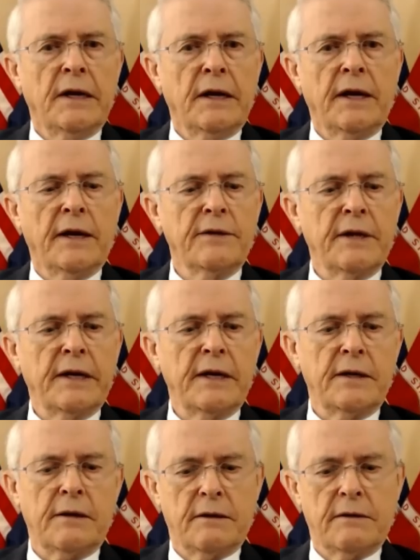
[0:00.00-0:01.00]
And
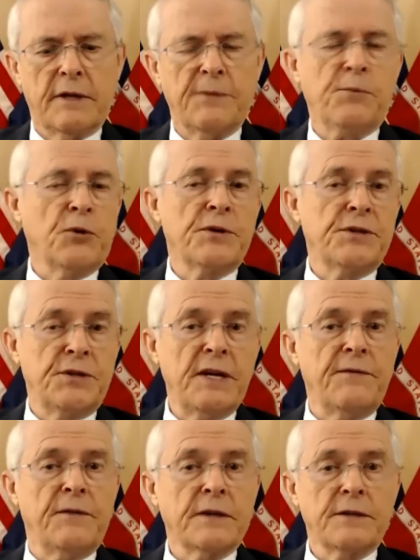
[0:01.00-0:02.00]
they
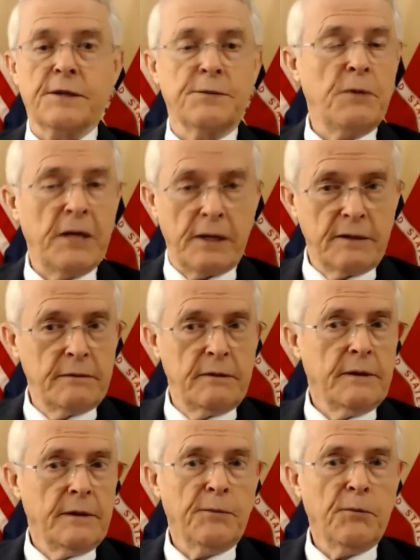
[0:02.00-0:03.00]
perceived us as being
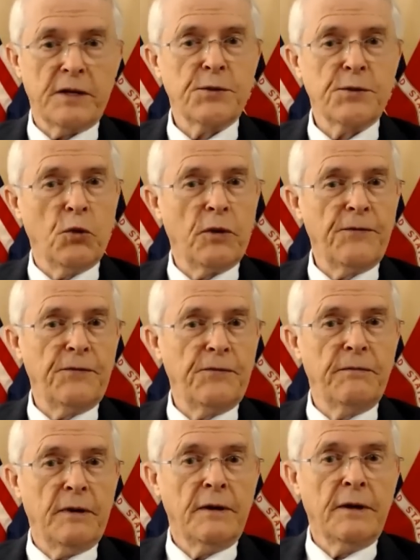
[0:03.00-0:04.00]
much more
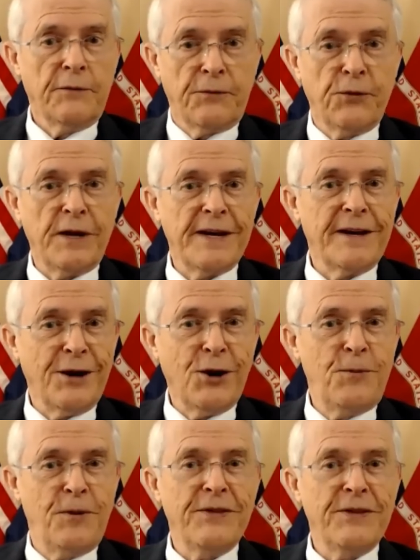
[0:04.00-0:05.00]
free and
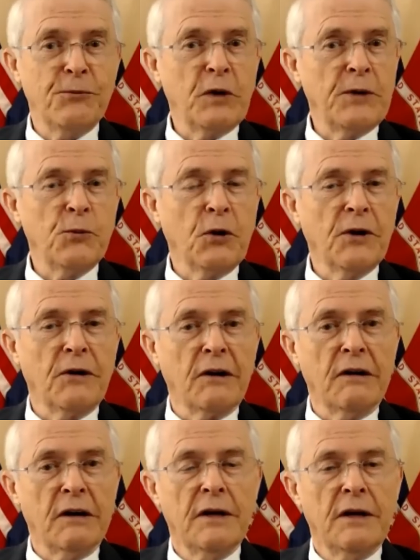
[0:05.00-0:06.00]
open than we
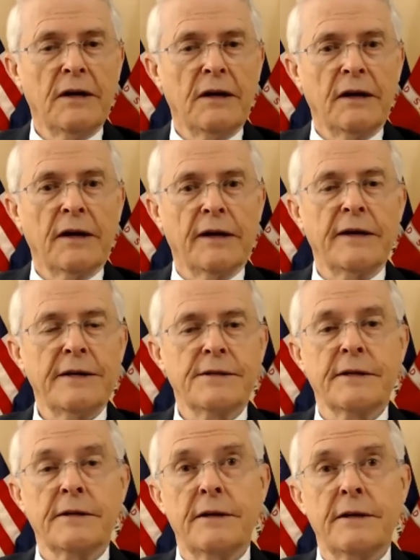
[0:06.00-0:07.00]
were. And he
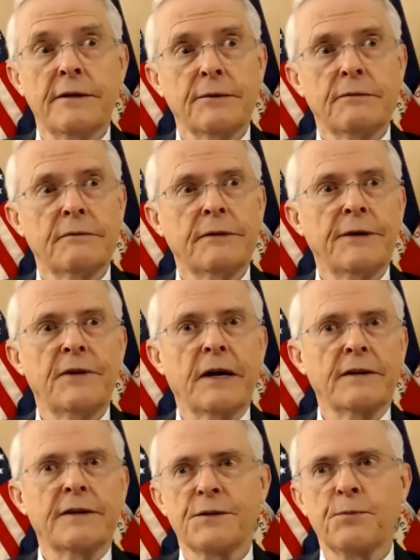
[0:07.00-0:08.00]
said, you know, we've
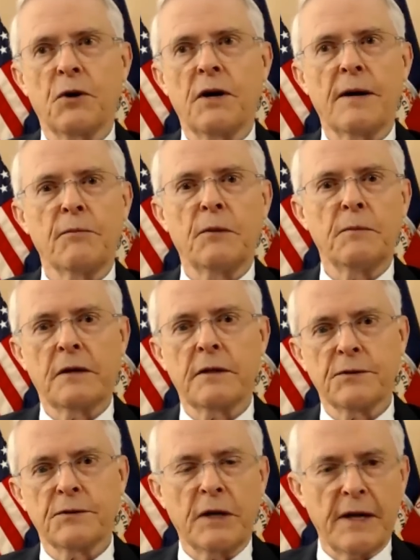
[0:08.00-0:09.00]
got this problem
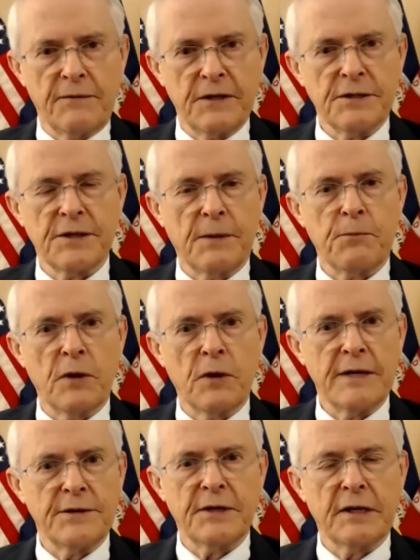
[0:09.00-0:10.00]
because we have this
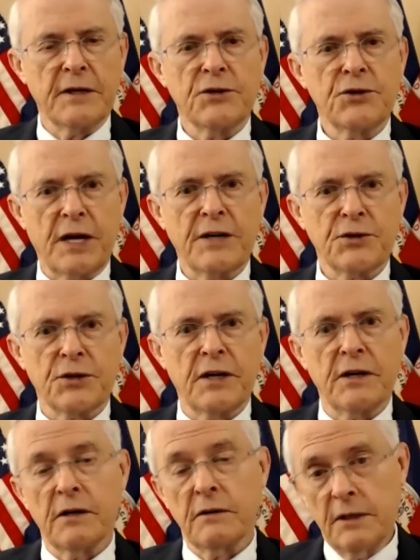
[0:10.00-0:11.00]
uprising in
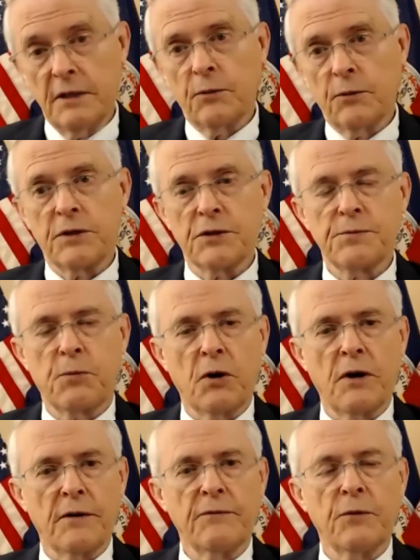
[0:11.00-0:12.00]
Chechnya, which is
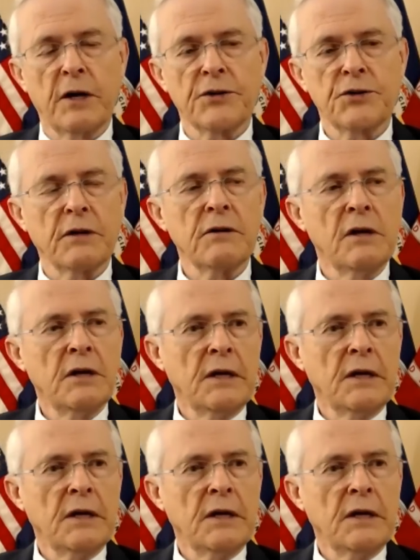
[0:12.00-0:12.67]
part of Russia.